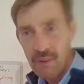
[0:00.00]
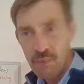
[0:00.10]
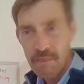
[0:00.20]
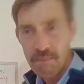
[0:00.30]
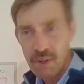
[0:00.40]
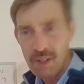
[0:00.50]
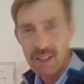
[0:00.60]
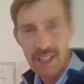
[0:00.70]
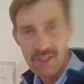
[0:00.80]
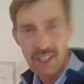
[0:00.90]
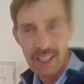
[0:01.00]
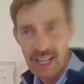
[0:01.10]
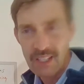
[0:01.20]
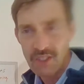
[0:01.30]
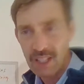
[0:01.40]
If we burn it, that's like
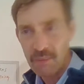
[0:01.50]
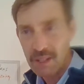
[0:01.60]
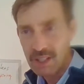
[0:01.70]
gasoline,